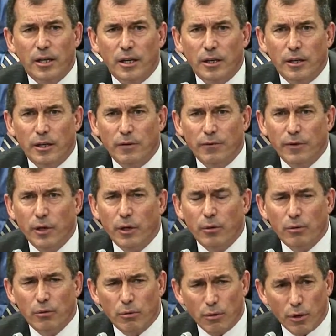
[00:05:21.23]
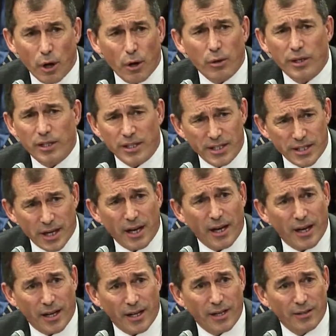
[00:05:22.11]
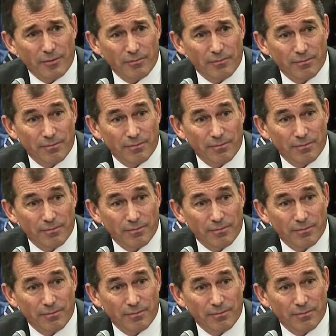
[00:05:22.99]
If you don't grow, you die.